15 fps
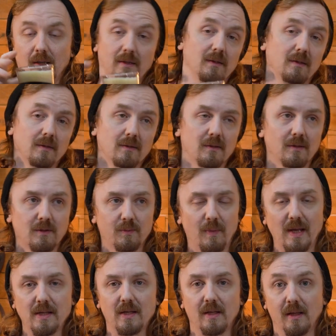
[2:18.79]
I mean, it's
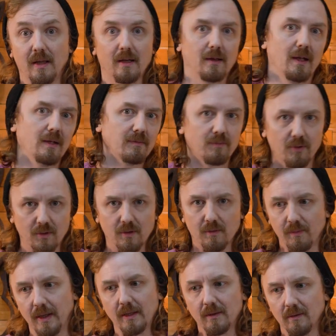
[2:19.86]
basically a light porter
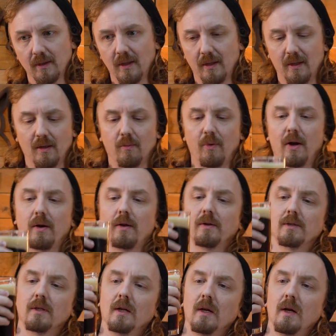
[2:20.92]
based, you know, brown
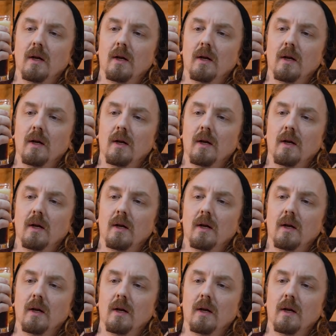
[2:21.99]
ales.